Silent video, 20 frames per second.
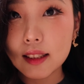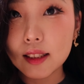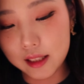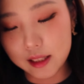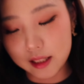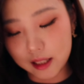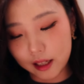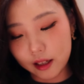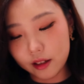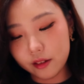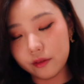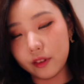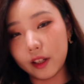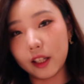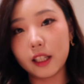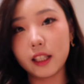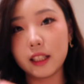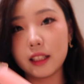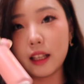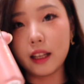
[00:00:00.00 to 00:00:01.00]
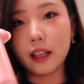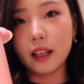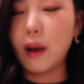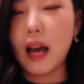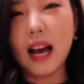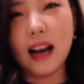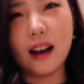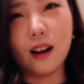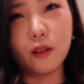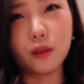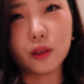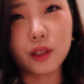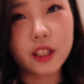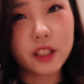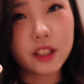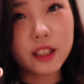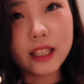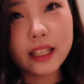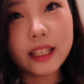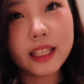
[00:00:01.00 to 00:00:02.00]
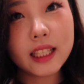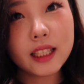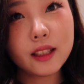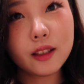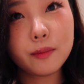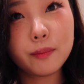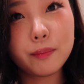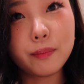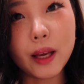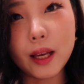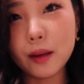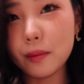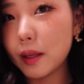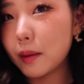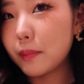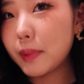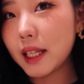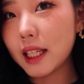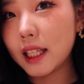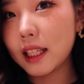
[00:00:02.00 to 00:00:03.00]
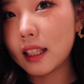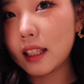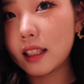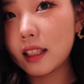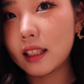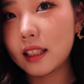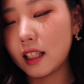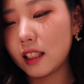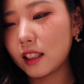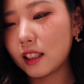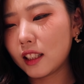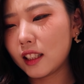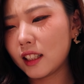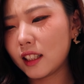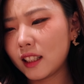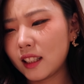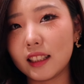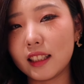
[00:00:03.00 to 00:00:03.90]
It's like a very like powdery baby pink color.